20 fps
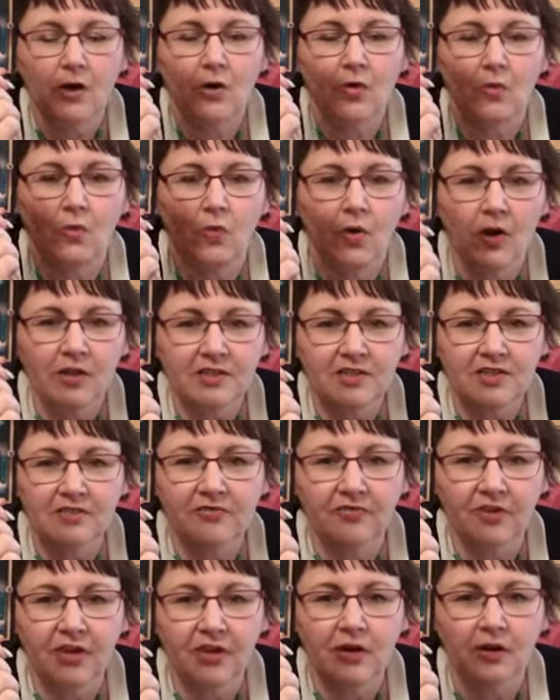what's
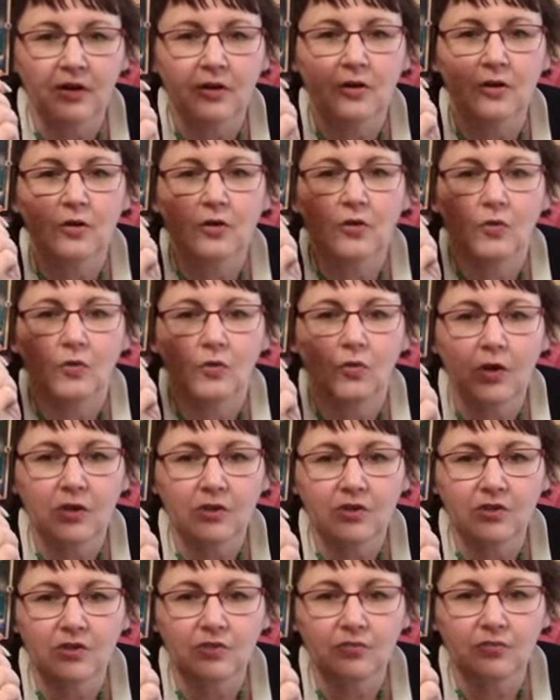fair,
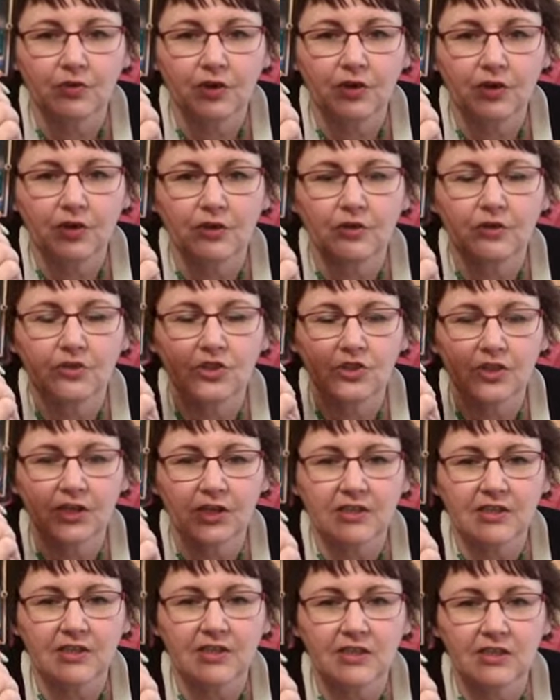what's real,
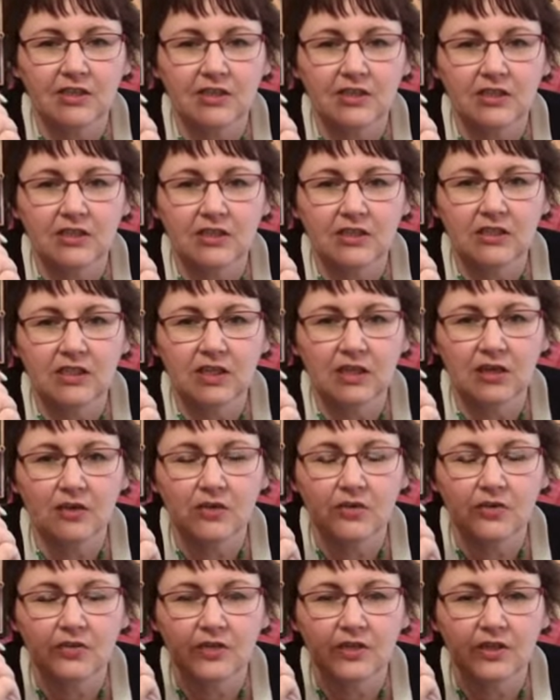checks the
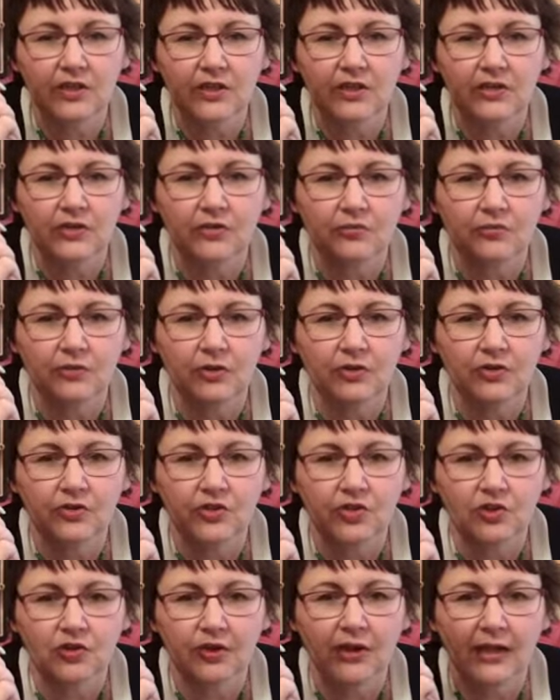details, is a real
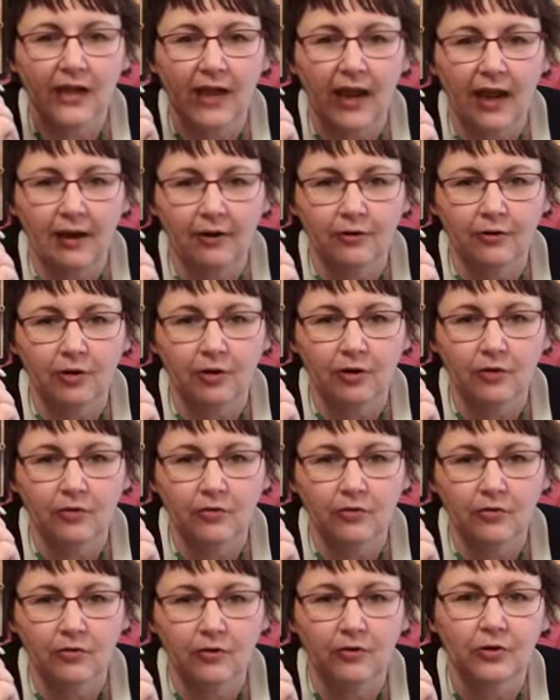straight arrow
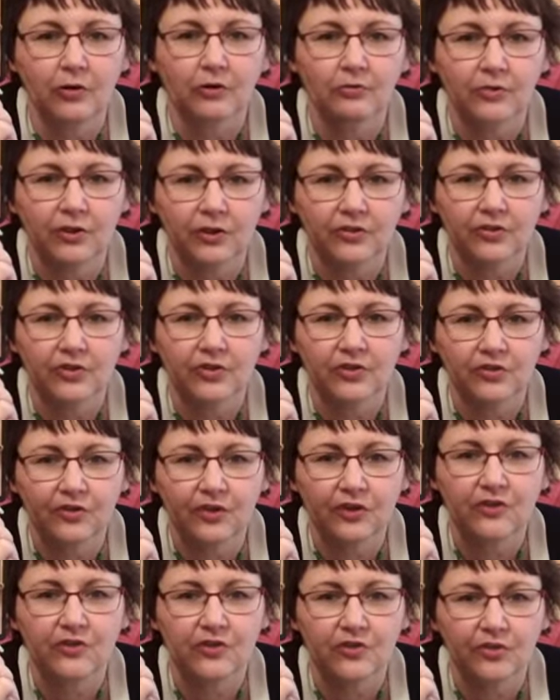or a real
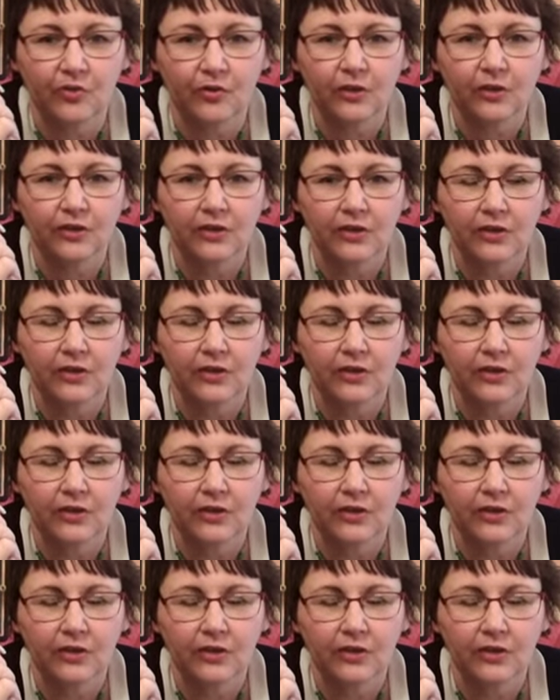straight sword,